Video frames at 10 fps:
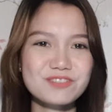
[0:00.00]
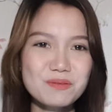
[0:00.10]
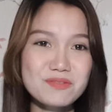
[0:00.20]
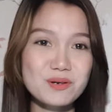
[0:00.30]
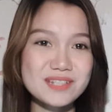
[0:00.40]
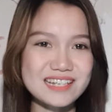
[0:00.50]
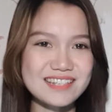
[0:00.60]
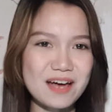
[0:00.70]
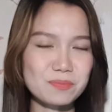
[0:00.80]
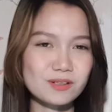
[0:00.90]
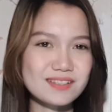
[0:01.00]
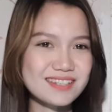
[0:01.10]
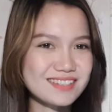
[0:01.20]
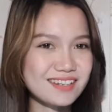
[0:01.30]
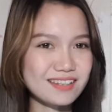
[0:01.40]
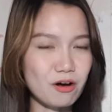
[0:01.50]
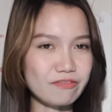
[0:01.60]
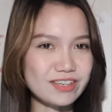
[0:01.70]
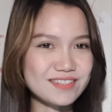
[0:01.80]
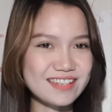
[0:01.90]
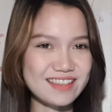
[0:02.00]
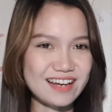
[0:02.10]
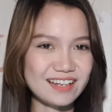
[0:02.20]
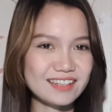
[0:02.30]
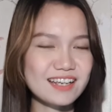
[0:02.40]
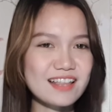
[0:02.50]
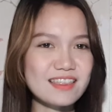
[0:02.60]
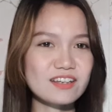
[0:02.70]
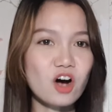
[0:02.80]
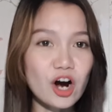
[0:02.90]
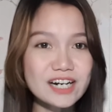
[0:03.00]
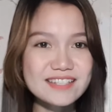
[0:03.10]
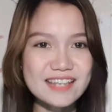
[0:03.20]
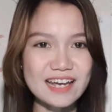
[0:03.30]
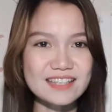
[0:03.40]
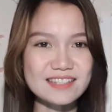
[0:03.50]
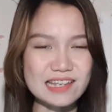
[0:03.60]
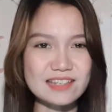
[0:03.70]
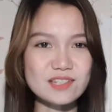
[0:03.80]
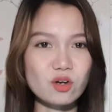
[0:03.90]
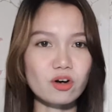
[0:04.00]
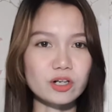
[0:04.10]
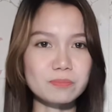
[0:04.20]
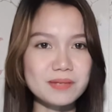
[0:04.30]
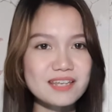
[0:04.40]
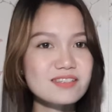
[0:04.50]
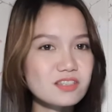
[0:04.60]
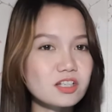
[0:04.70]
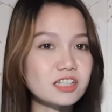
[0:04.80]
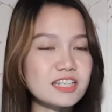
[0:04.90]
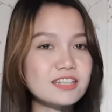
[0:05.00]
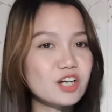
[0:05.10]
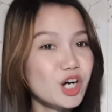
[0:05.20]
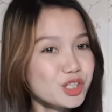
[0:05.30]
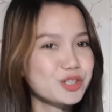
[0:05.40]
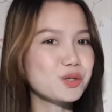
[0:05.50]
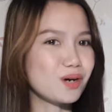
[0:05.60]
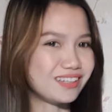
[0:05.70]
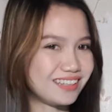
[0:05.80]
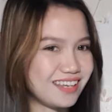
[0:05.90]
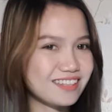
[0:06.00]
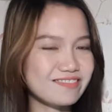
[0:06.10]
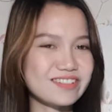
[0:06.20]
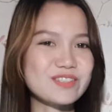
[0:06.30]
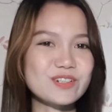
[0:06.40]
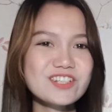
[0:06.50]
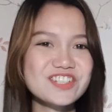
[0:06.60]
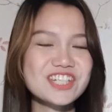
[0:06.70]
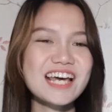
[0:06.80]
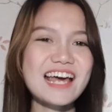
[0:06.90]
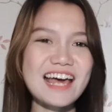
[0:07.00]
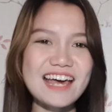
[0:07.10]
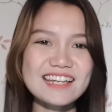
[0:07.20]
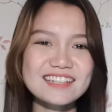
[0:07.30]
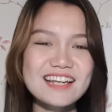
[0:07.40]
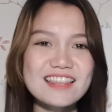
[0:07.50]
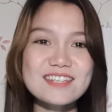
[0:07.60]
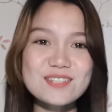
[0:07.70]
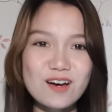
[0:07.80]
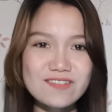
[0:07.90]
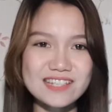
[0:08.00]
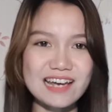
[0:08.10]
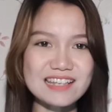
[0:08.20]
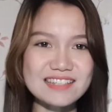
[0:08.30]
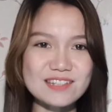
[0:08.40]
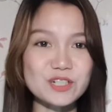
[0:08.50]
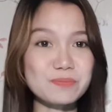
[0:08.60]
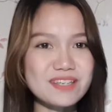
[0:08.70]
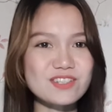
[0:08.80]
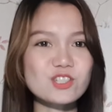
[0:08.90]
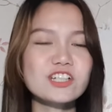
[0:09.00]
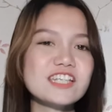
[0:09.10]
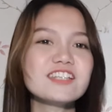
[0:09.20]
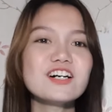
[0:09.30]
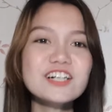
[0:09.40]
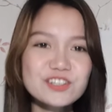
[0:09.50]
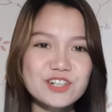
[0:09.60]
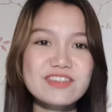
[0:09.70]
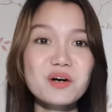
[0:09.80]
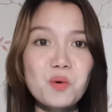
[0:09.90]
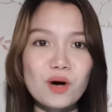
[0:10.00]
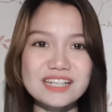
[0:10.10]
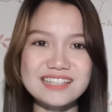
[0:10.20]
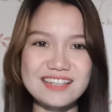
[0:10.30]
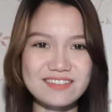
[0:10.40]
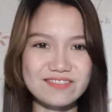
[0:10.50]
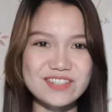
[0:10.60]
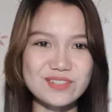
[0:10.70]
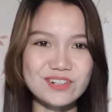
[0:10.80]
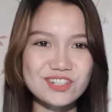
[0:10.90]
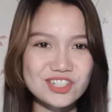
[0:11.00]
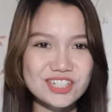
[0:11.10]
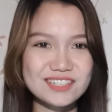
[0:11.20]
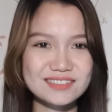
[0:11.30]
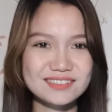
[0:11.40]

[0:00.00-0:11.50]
From those examples, isn't it obvious that the hard sciences are being studied under quantitative research and the soft sciences are being studied under the qualitative research?